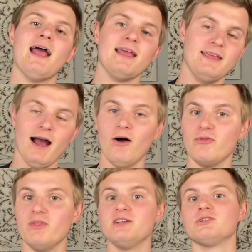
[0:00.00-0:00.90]
Yeah,
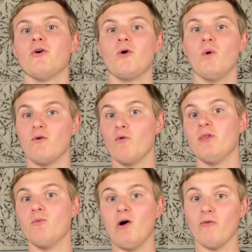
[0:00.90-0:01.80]
things are going
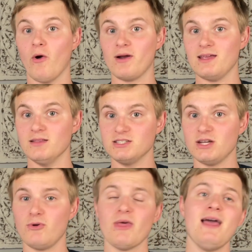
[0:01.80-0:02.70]
really well for hockey in the
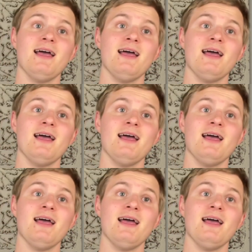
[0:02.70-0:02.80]
South,